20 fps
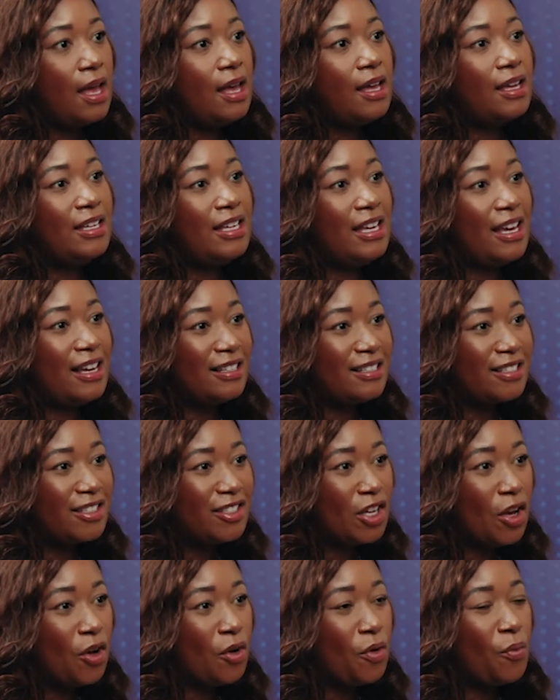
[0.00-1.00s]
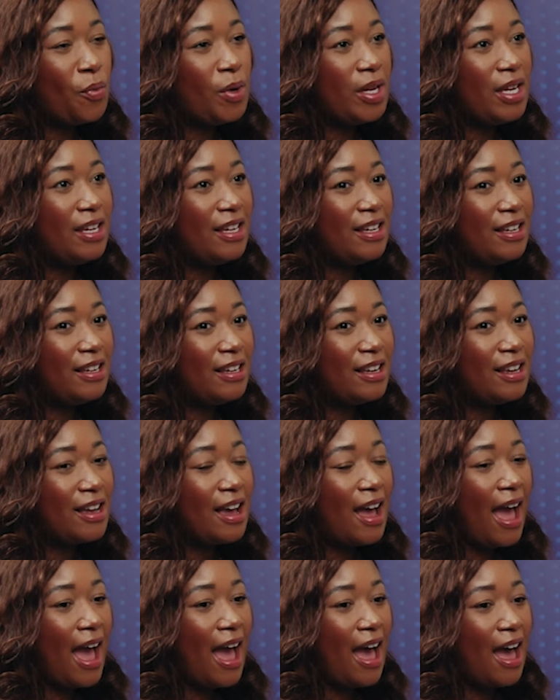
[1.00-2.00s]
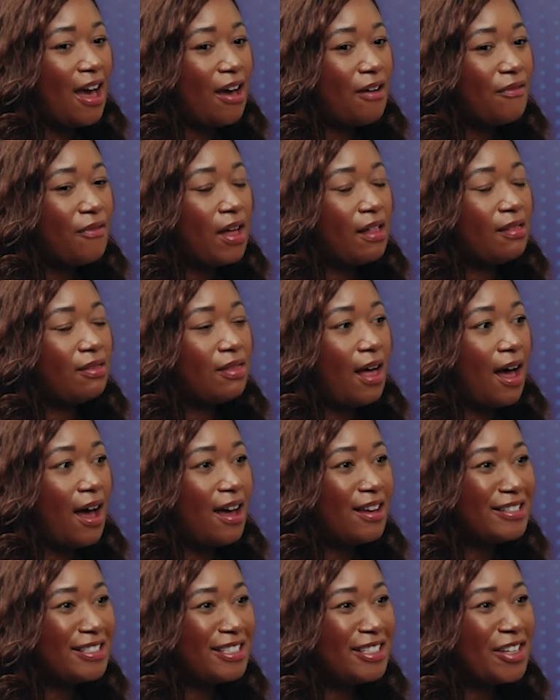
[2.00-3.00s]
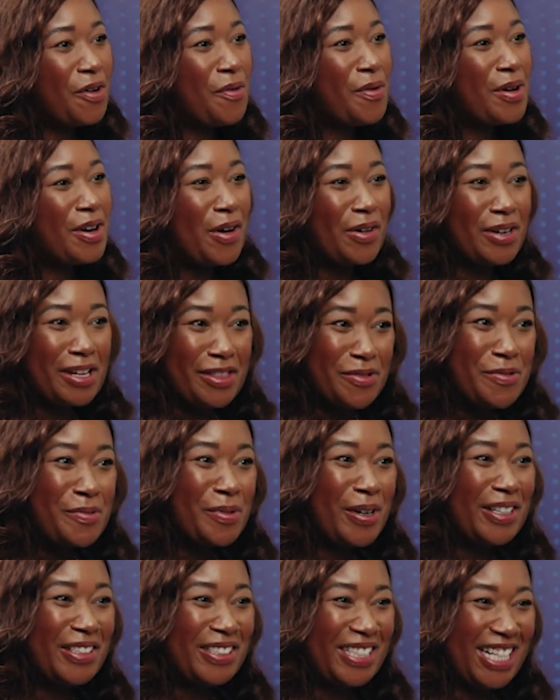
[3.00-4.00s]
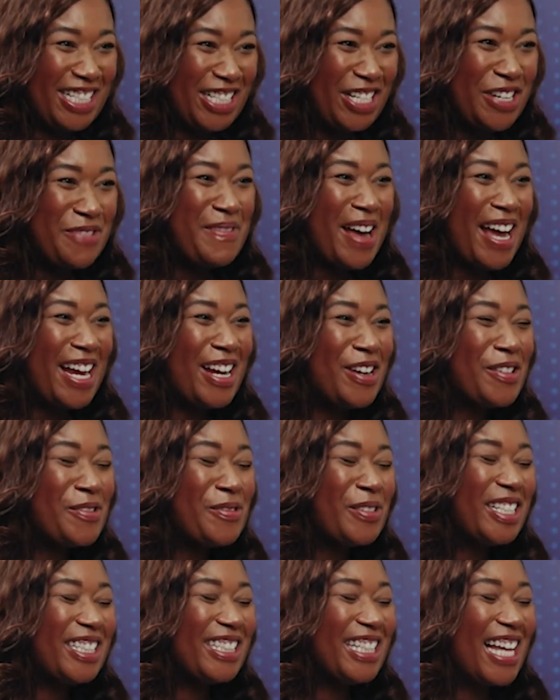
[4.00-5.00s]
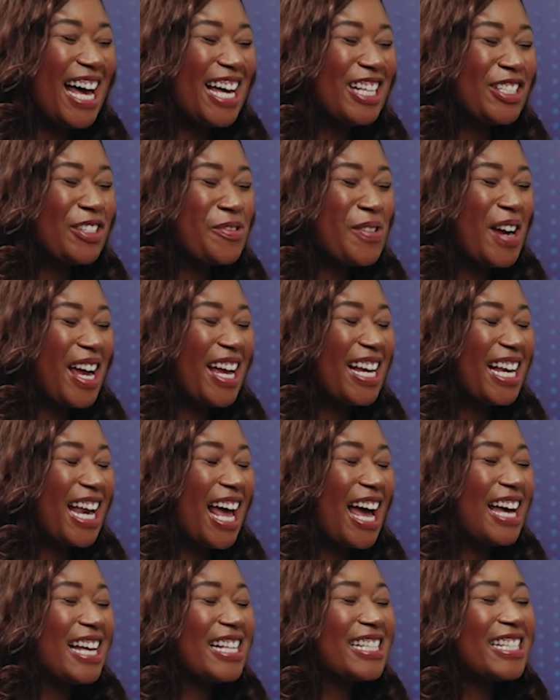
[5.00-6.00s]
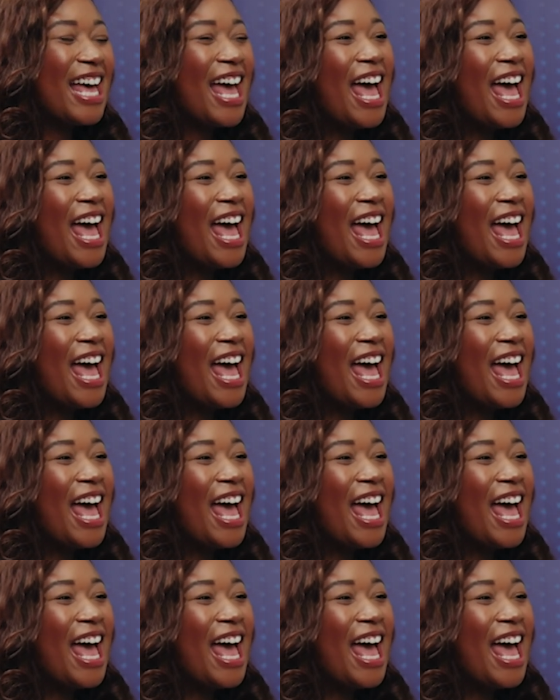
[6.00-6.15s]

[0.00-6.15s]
Yes. So we have a lot going on in the world, as you may realize or recognize.